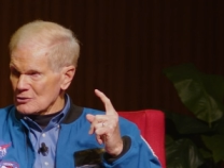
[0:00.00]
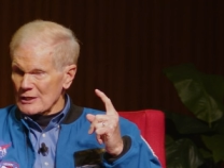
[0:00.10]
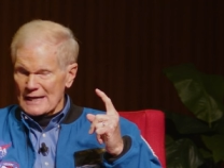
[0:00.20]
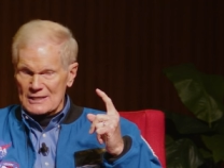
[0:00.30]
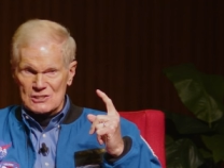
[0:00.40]
You
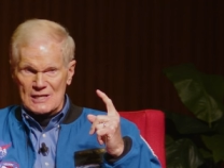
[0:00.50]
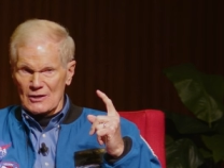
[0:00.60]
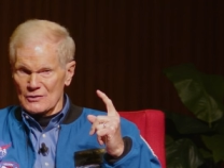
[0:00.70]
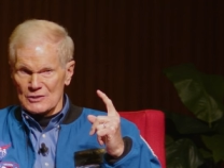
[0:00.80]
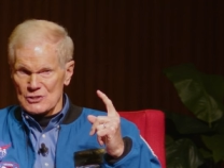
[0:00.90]
got to stay
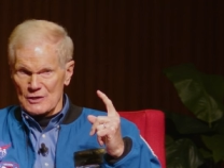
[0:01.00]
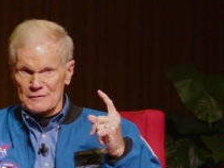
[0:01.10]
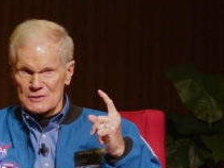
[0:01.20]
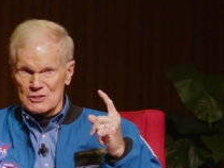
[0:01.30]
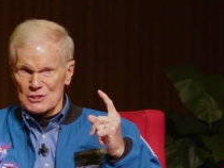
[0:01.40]
on the
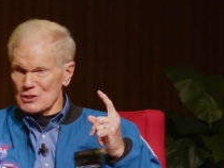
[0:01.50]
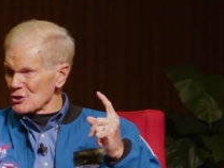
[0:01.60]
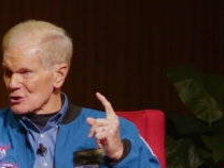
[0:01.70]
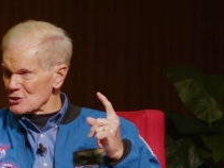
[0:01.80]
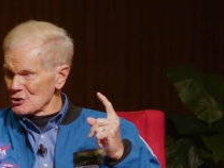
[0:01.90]
surface a
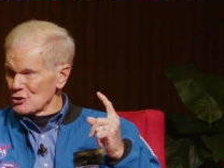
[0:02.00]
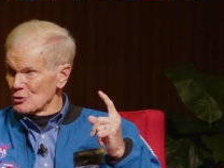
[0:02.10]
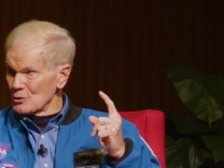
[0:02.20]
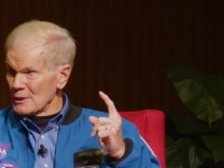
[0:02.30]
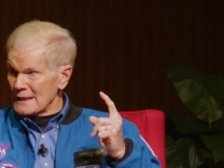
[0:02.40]
year or
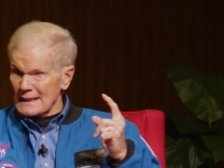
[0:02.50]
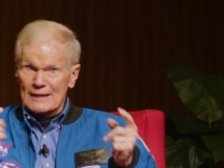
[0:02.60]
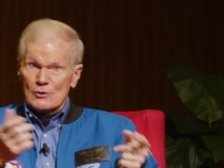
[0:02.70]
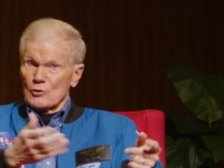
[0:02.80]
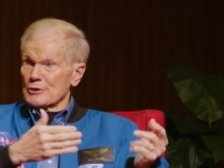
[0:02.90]
two
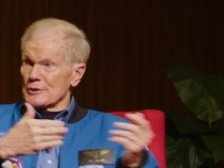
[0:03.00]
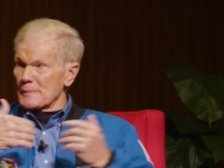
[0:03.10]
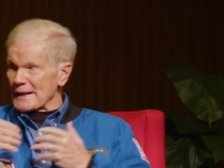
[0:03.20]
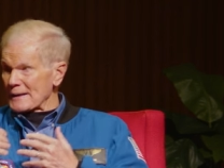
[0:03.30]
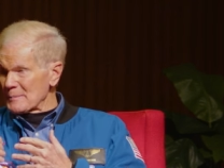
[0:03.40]
in order to
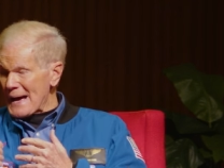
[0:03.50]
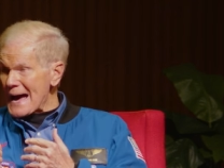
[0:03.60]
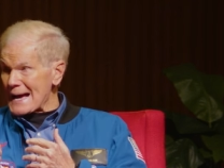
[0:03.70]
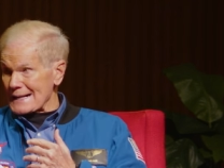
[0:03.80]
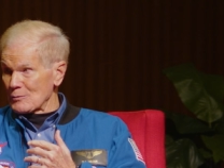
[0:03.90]
bring them
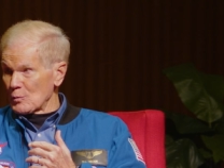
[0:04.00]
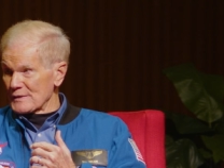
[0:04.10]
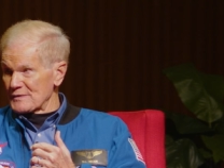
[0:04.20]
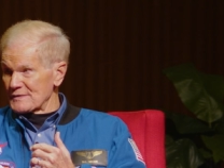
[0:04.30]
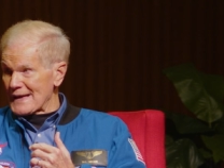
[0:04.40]
back
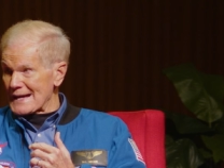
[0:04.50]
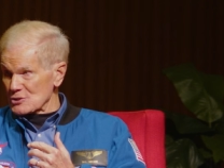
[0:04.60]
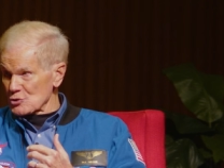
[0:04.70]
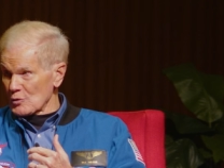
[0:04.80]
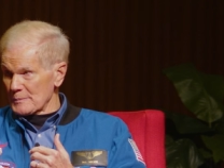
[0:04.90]
with
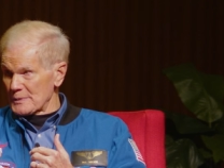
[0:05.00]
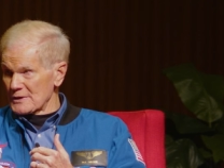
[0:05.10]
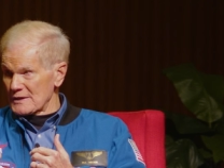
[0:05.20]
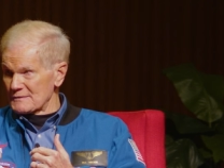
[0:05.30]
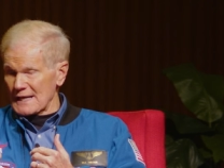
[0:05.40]
that short
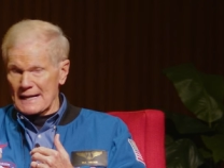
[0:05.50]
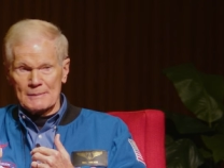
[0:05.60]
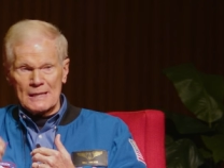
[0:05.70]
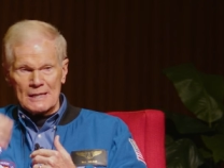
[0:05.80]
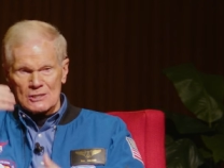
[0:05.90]
period of
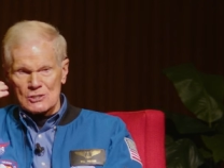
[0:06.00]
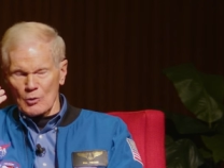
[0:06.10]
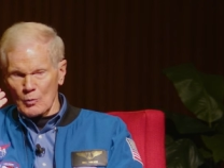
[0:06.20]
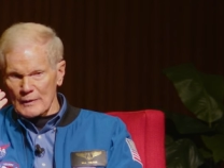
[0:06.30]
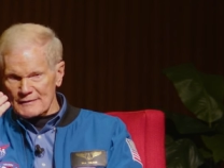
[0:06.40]
time.
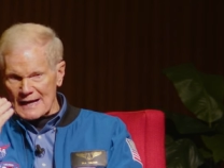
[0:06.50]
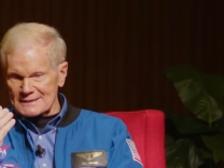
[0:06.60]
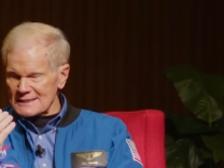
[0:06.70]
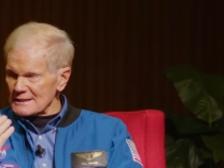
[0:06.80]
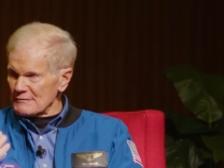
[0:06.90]
So we've
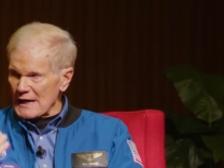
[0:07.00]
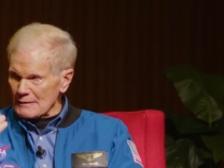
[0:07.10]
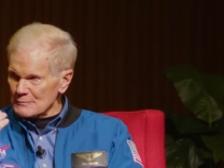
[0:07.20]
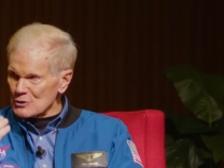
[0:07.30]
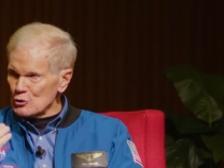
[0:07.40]
got to
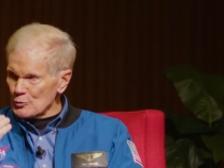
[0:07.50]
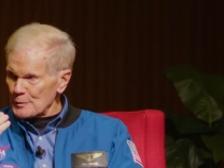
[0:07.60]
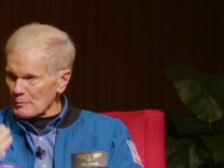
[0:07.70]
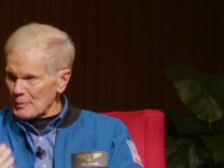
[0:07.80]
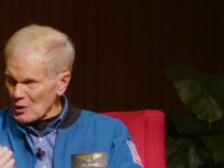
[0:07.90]
develop new
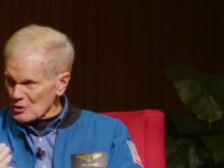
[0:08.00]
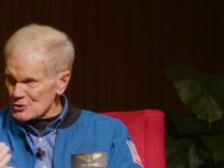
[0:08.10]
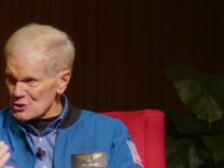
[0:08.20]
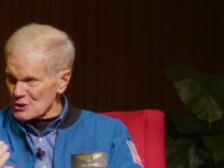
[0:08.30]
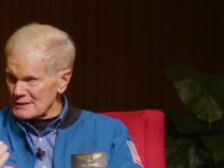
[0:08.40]

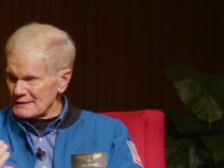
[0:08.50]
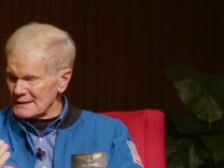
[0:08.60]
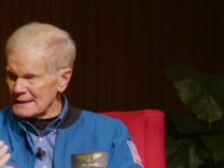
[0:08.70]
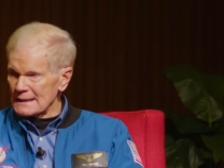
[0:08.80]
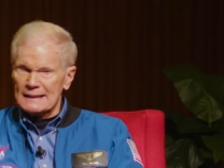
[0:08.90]
propulsion
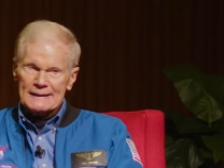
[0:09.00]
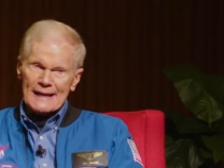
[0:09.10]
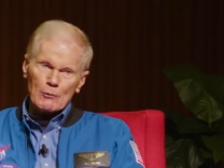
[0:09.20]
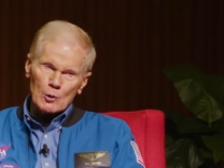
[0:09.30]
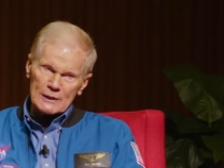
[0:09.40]

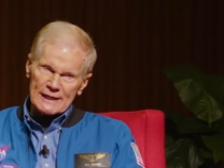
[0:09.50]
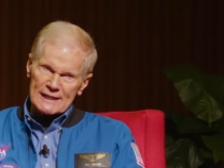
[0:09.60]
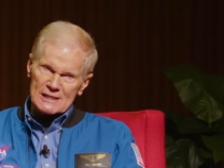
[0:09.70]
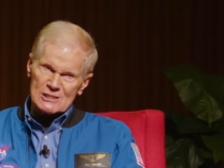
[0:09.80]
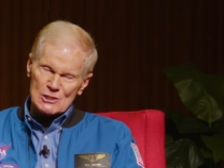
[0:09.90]
that will
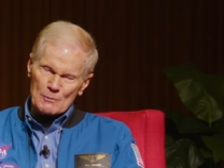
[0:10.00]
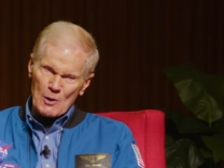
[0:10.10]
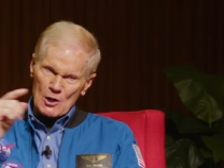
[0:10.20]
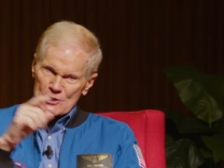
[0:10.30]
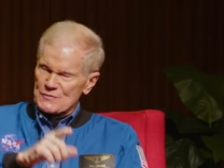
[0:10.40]
get us to
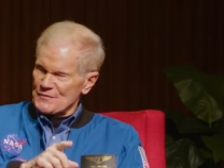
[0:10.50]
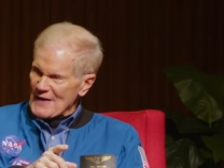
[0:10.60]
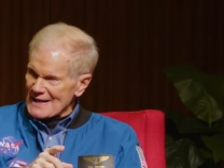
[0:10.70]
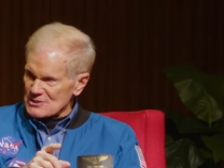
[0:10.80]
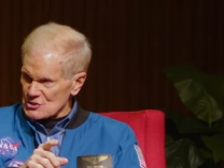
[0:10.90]
Mars
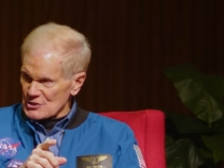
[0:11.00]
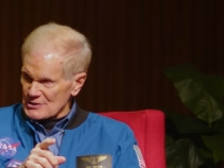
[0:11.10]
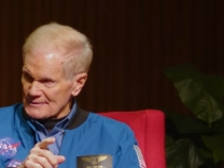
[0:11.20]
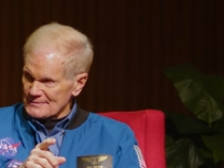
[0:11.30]
faster.